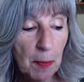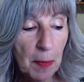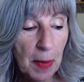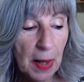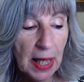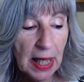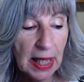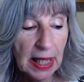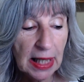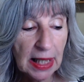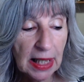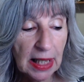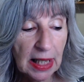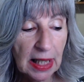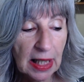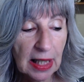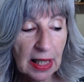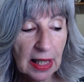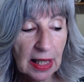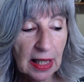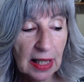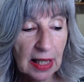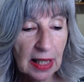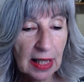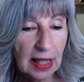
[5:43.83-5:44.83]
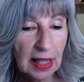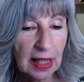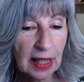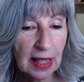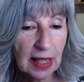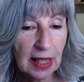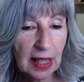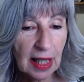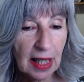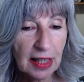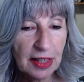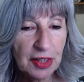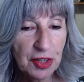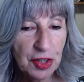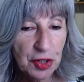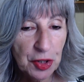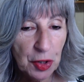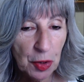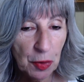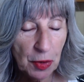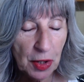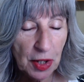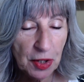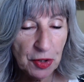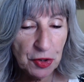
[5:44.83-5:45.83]
But I
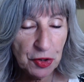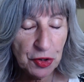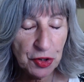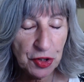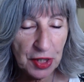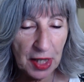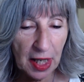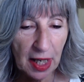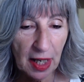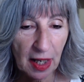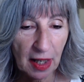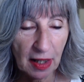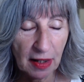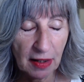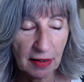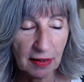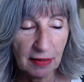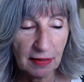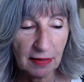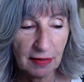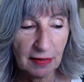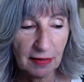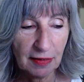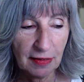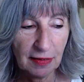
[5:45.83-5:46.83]
don't understand.